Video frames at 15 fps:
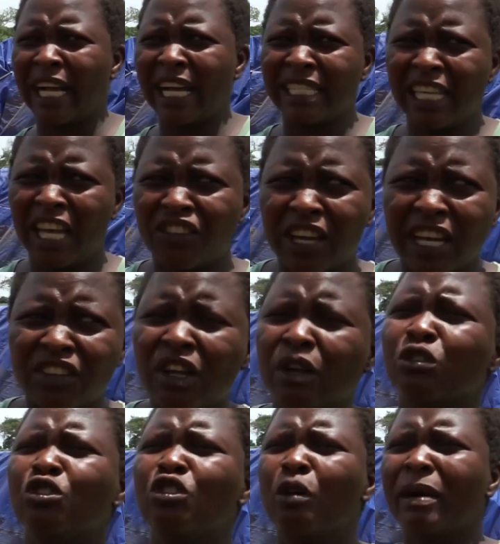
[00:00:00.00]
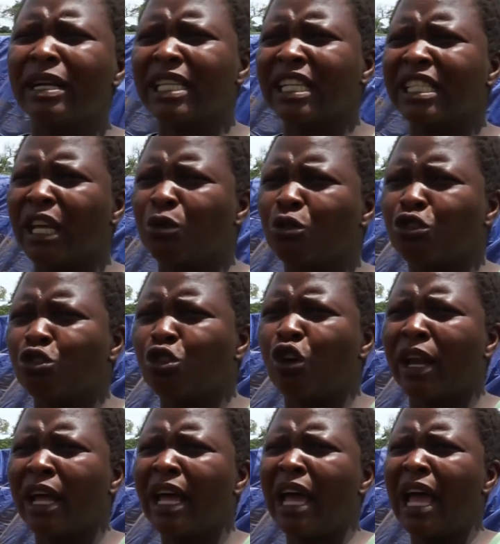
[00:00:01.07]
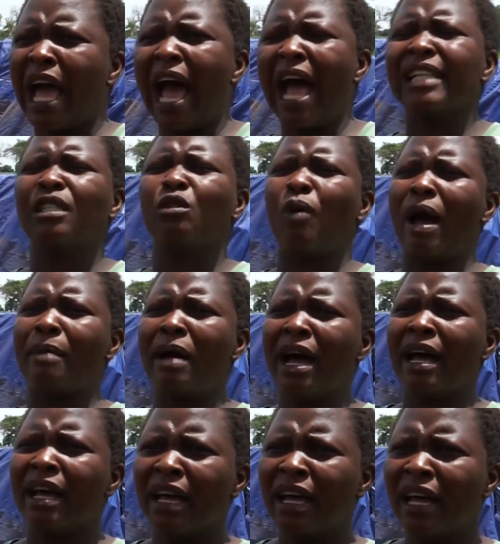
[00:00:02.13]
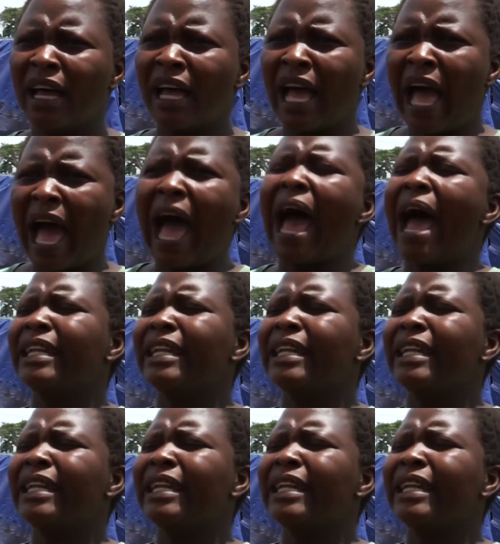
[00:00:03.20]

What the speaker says: her family, called on Mrs. Mnangagwa to come to their